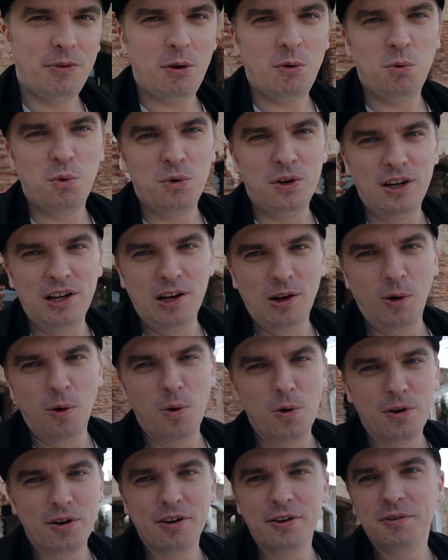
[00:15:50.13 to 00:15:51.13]

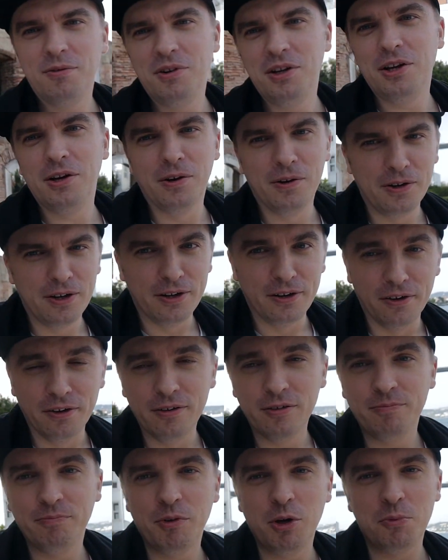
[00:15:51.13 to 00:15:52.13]
vlog video here.
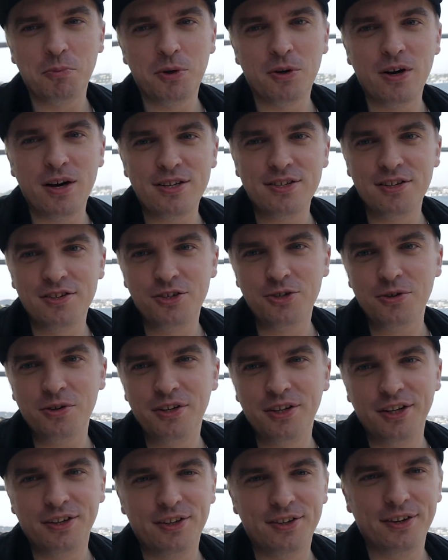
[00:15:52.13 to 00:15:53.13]
Hope you guys
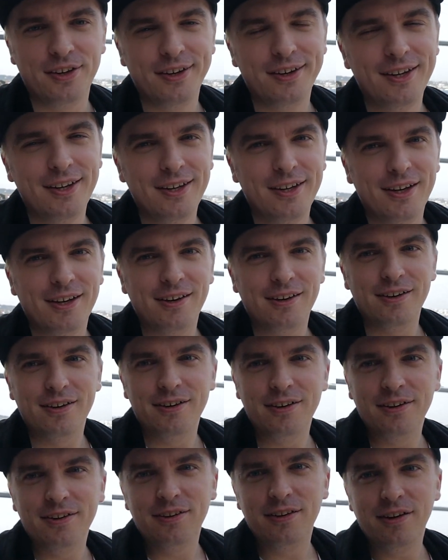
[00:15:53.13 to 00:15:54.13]
enjoyed it,
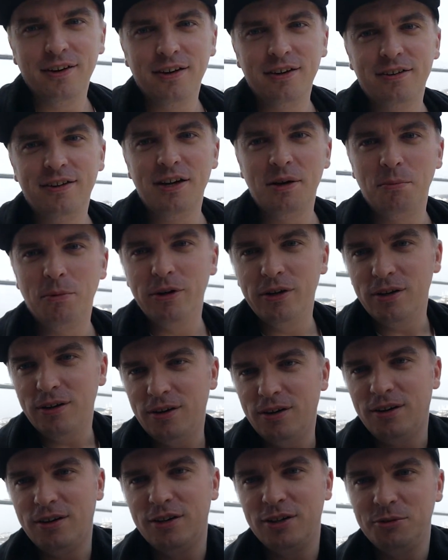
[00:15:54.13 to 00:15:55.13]
and yeah, my
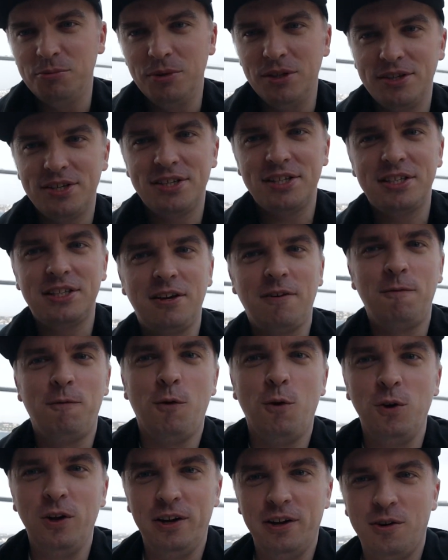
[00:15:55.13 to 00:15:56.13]
arm is
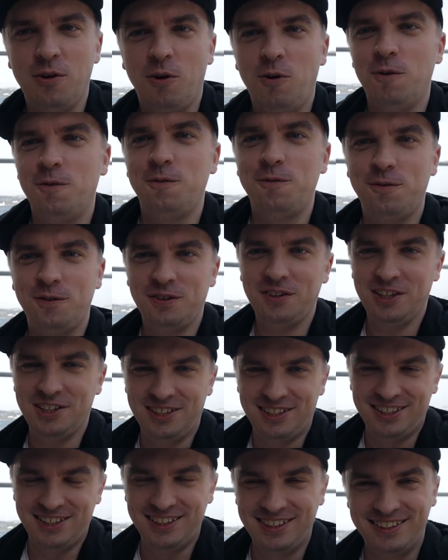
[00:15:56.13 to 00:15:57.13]
falling off
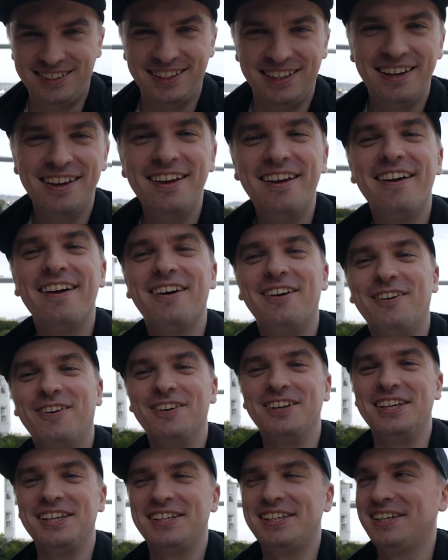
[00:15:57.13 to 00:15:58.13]

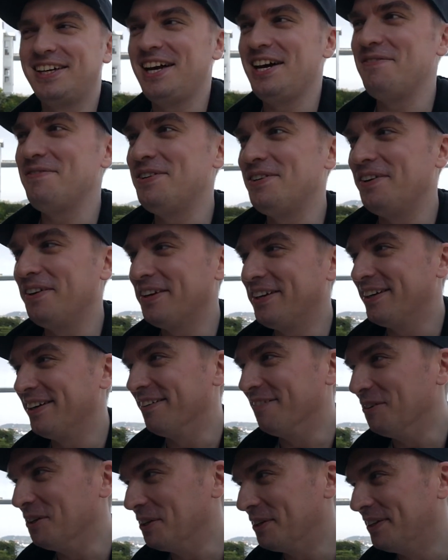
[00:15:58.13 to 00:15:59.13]
holding the camera
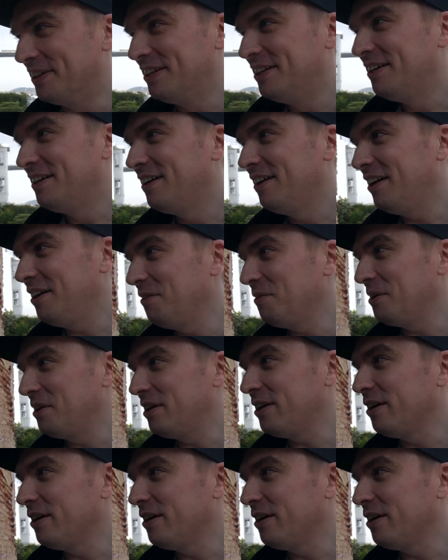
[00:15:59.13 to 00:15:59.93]
here, but anyway,